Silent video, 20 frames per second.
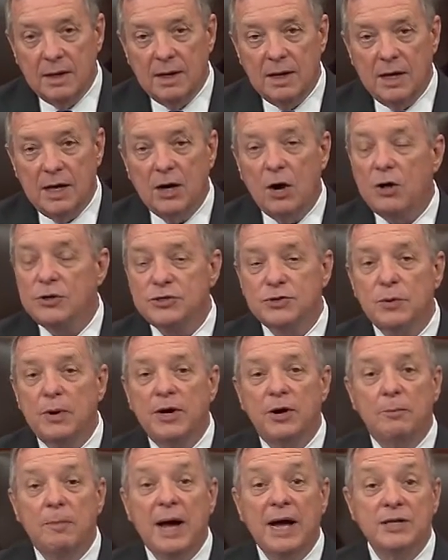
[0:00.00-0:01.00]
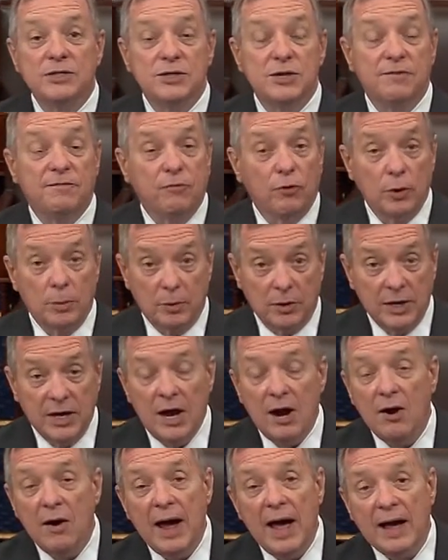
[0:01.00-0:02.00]
It also undermines the Affordable
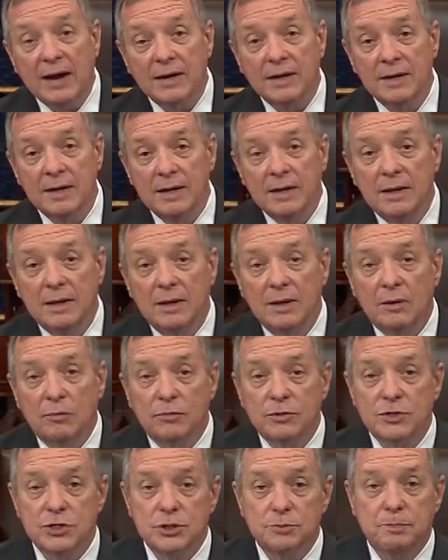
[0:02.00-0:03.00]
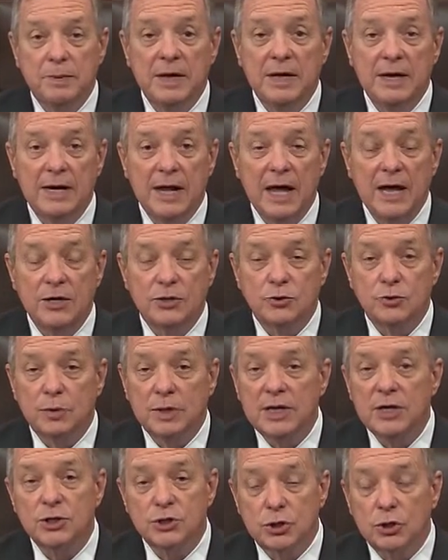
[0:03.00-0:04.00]
Care Act, which has been a
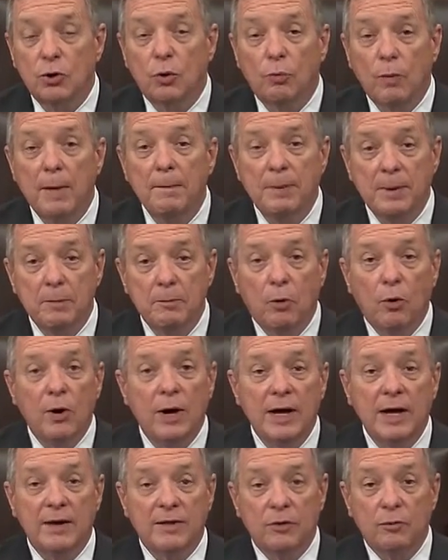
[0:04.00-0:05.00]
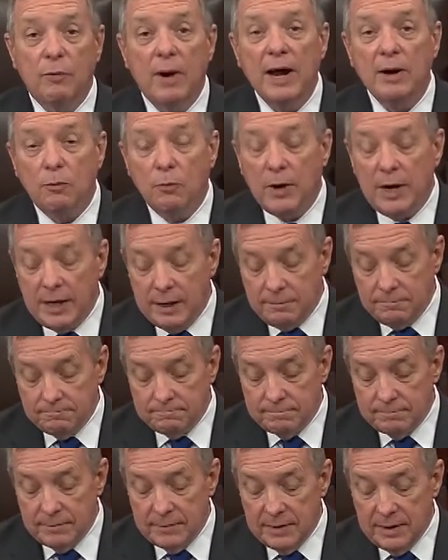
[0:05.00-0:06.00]
traditional whipping boy of the right wing,
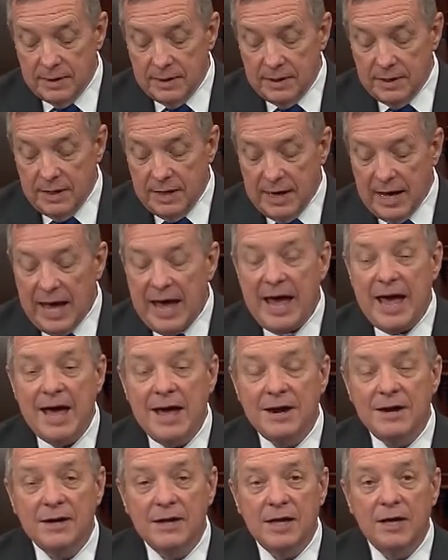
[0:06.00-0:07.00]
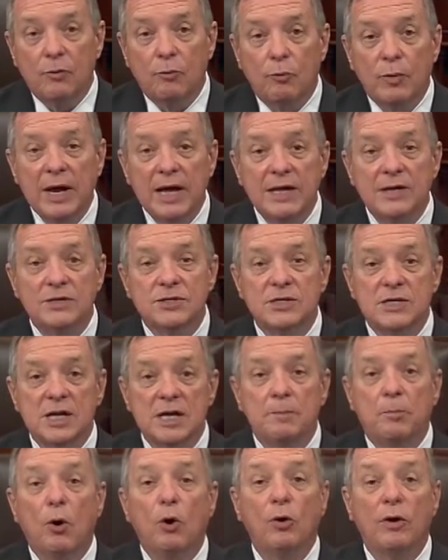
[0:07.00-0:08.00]
and it raids
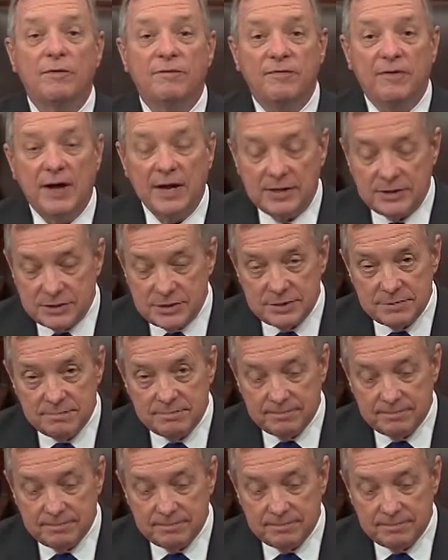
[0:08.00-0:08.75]
Ebola funds.